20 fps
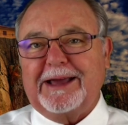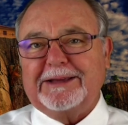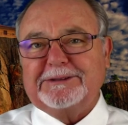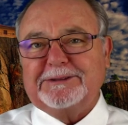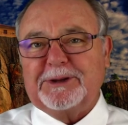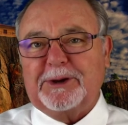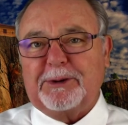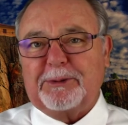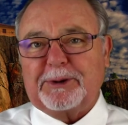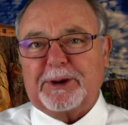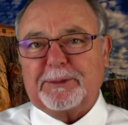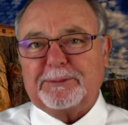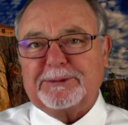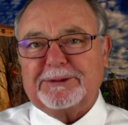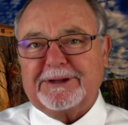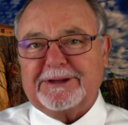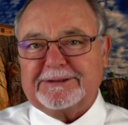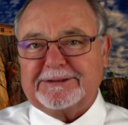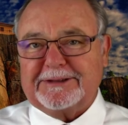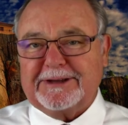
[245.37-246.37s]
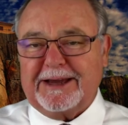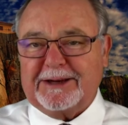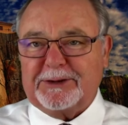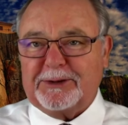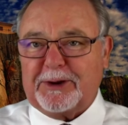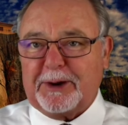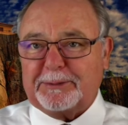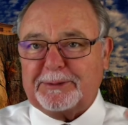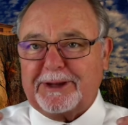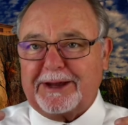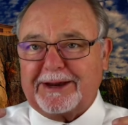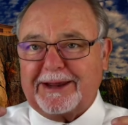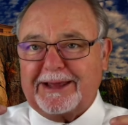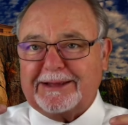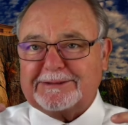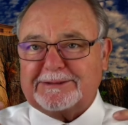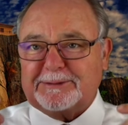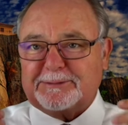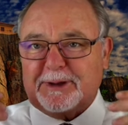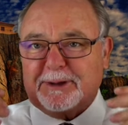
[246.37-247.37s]
guys know when I'm teasing. I know I'm not
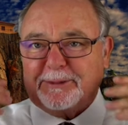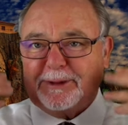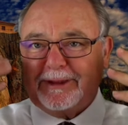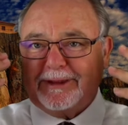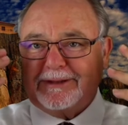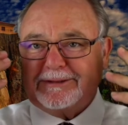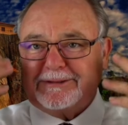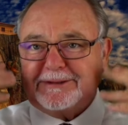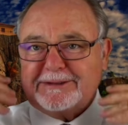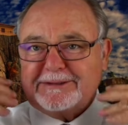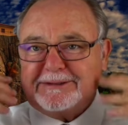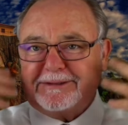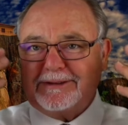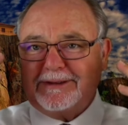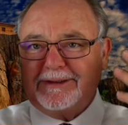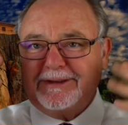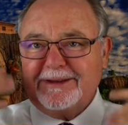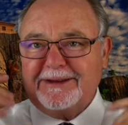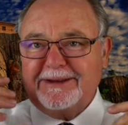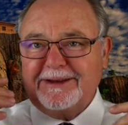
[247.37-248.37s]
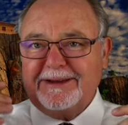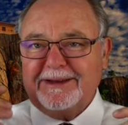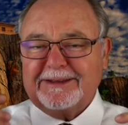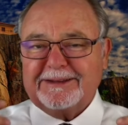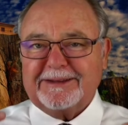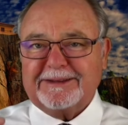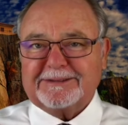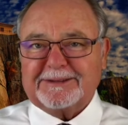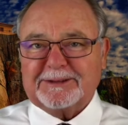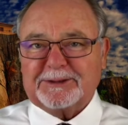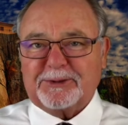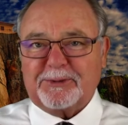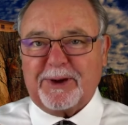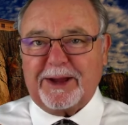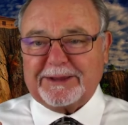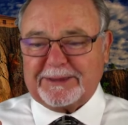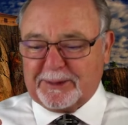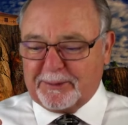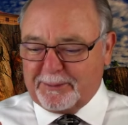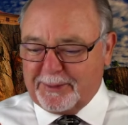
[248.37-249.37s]
handsome. I mean, this is
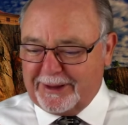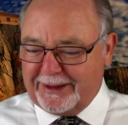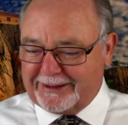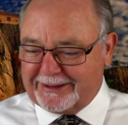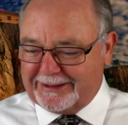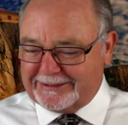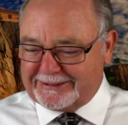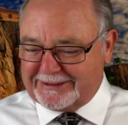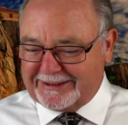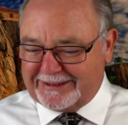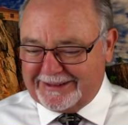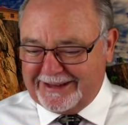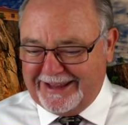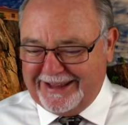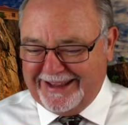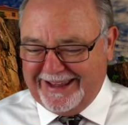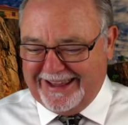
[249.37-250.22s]
quite the mug, isn't it?